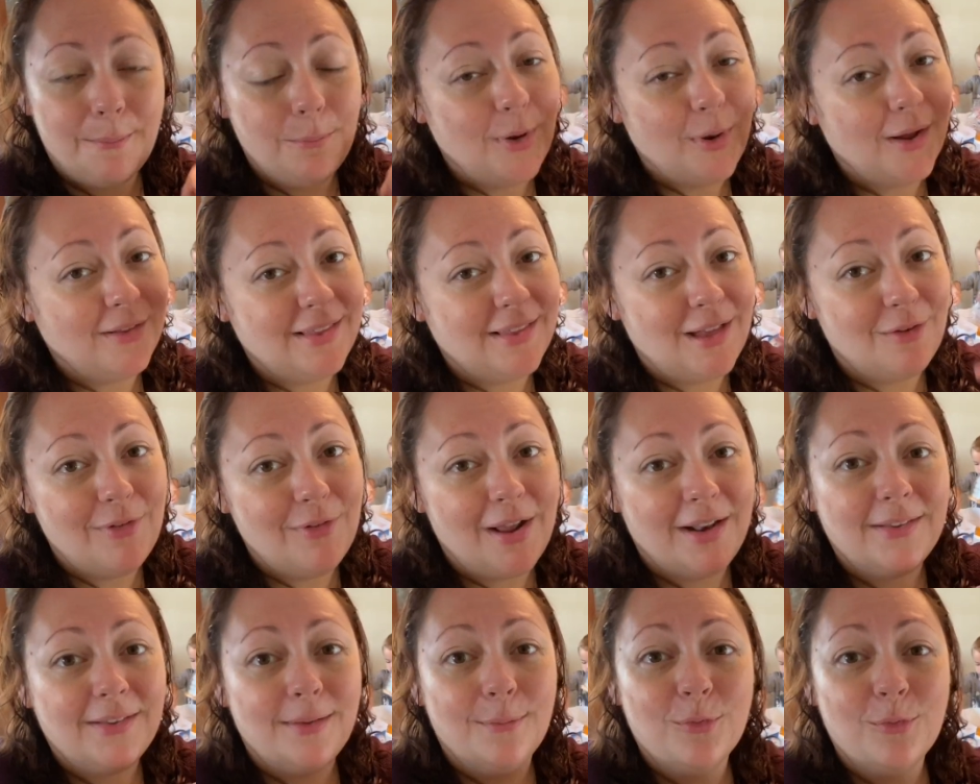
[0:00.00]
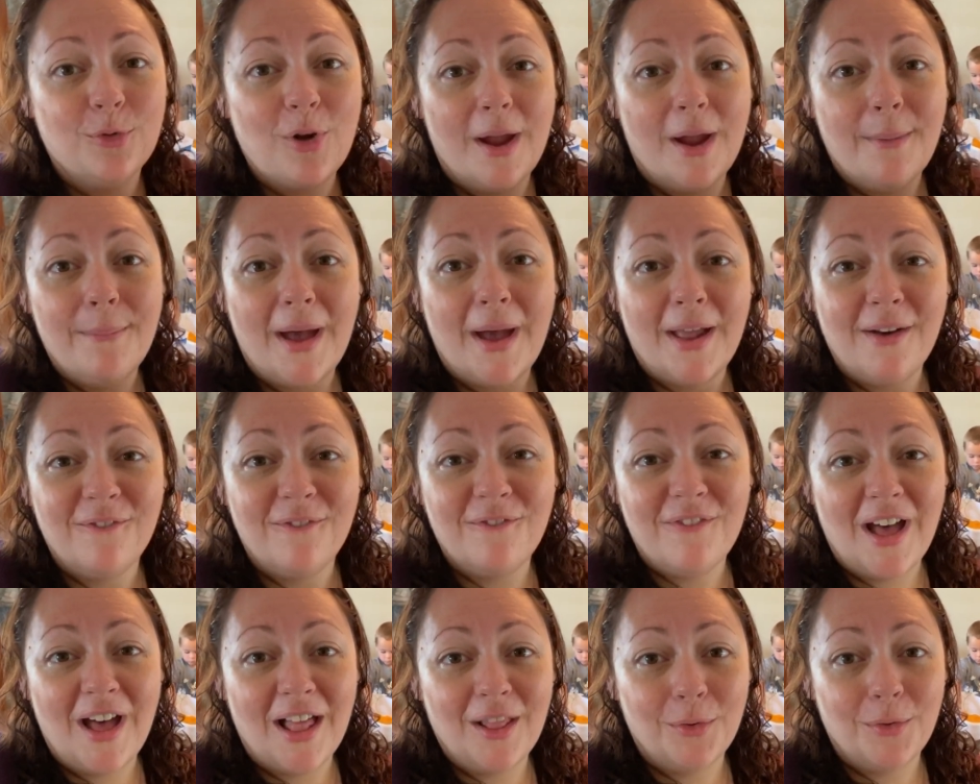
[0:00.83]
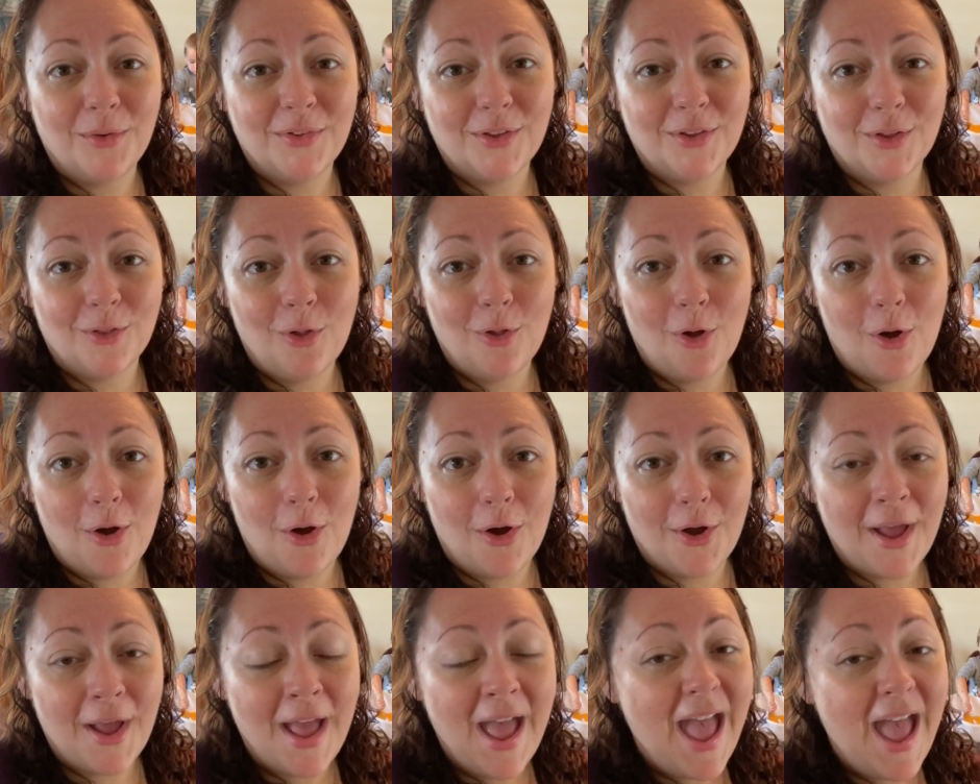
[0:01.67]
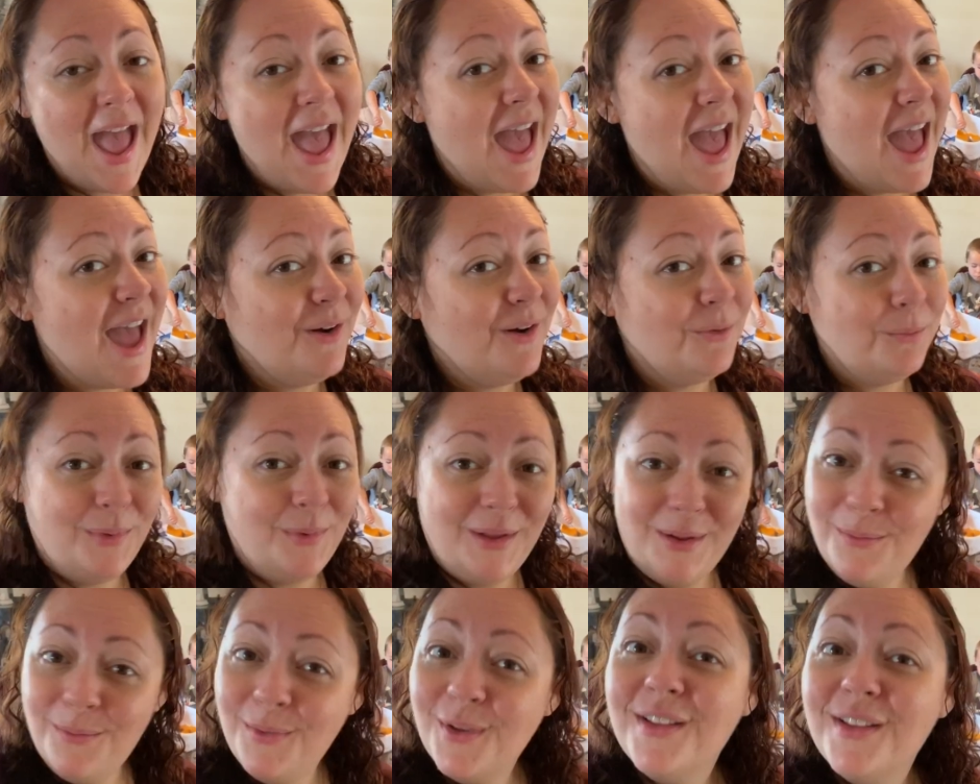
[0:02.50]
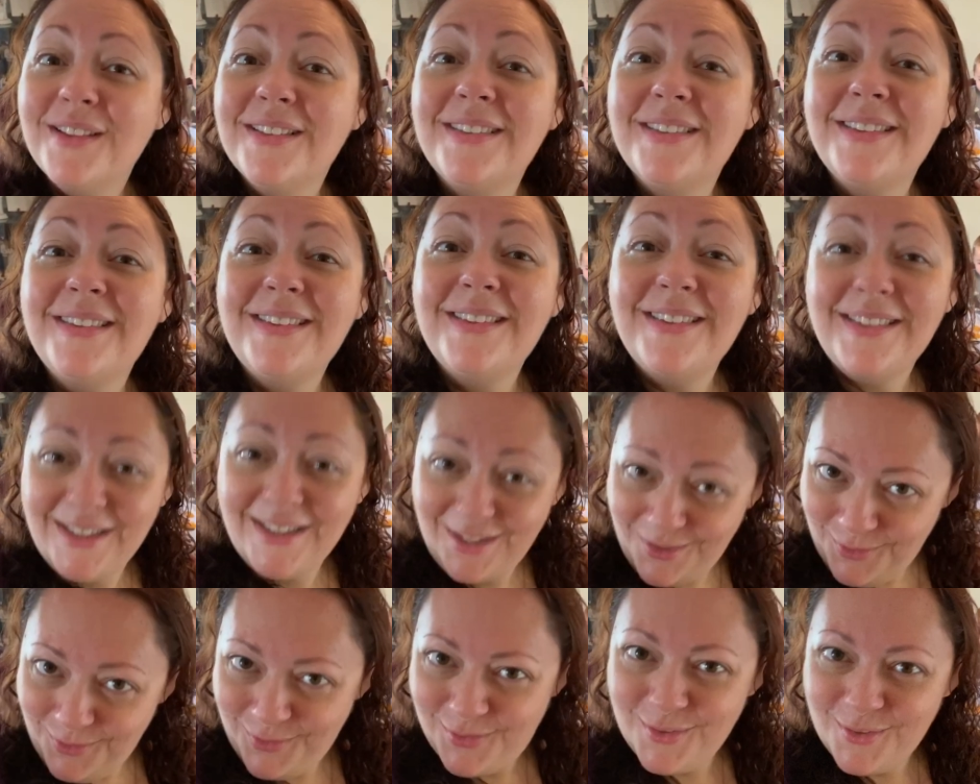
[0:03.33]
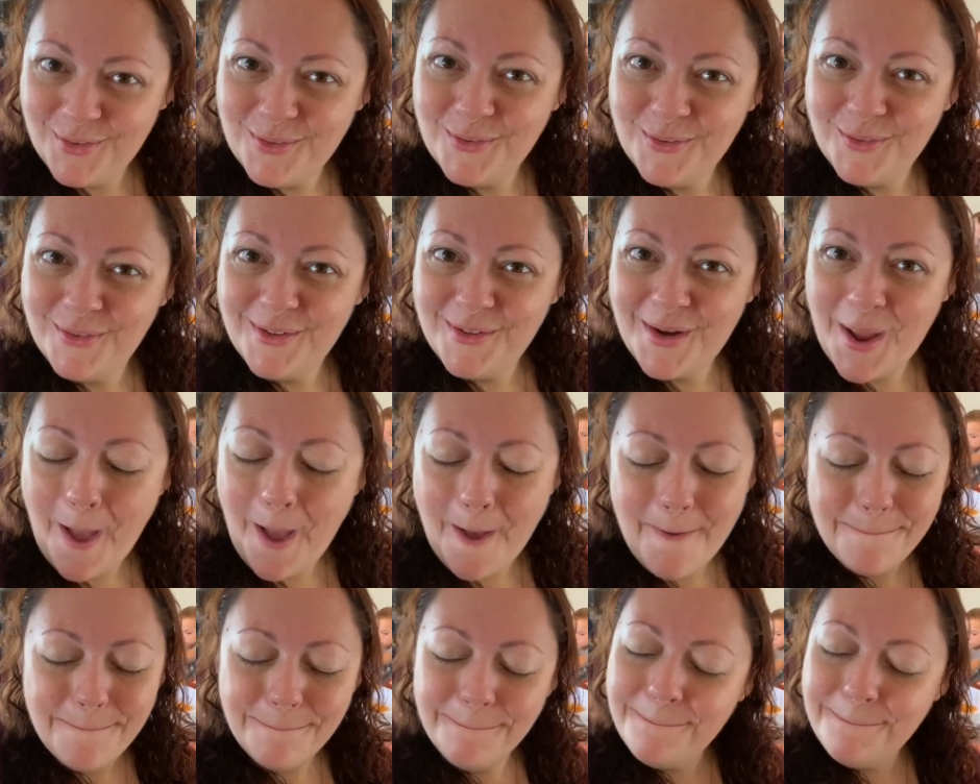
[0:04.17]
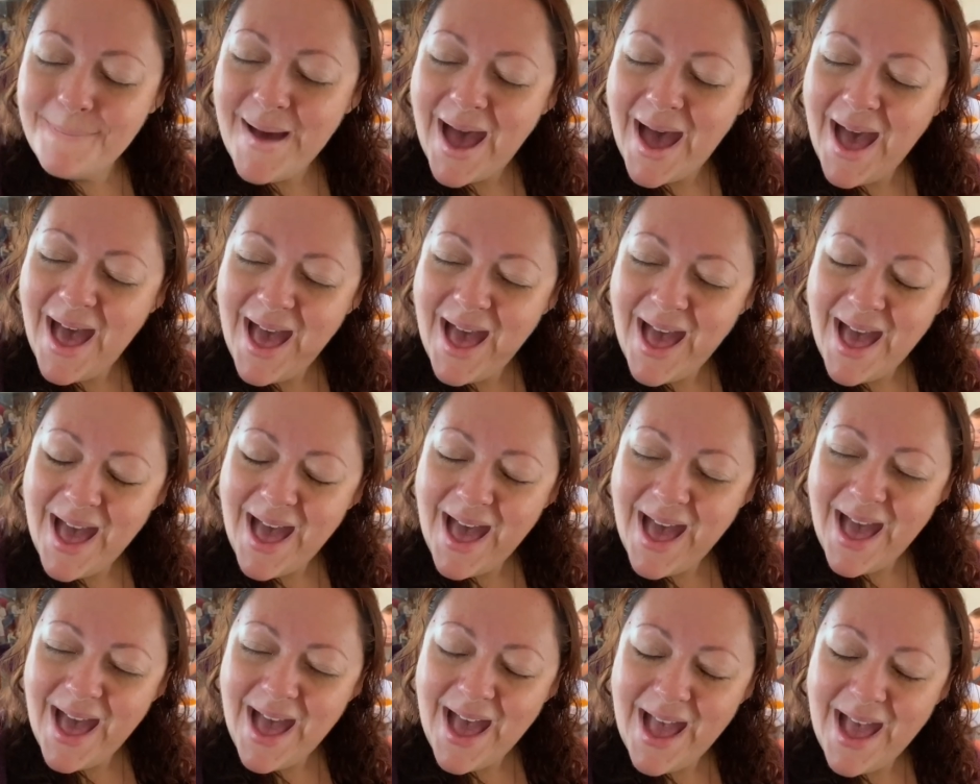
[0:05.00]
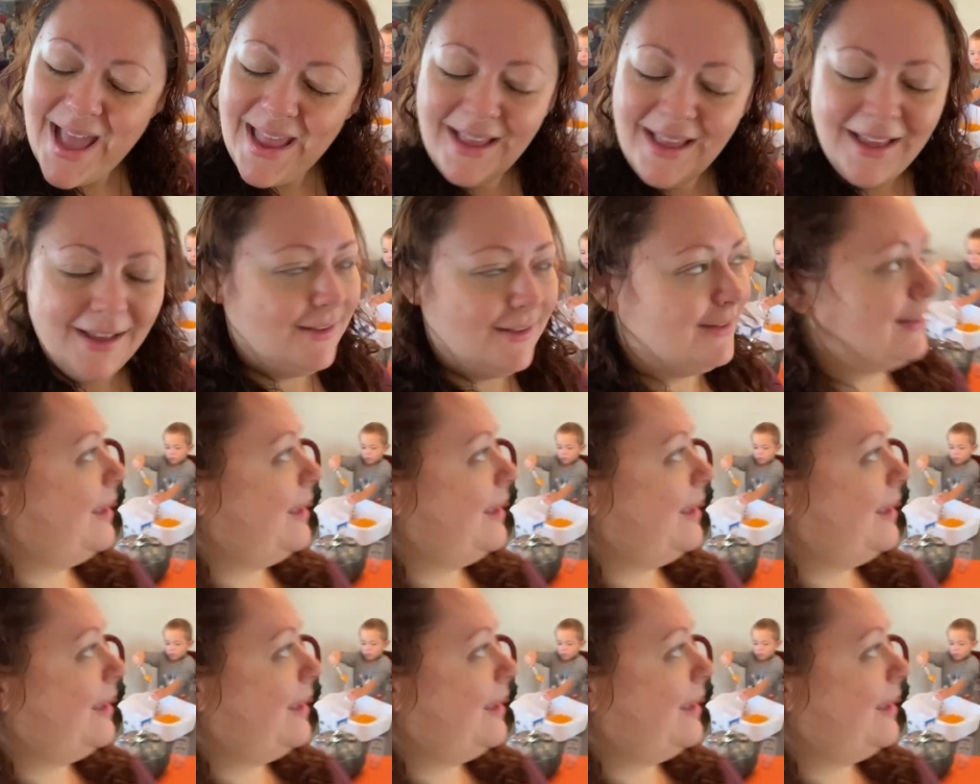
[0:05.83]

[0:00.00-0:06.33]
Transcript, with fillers: Press that red subscribe button, follow us along, and we will see you soon. Bye. Say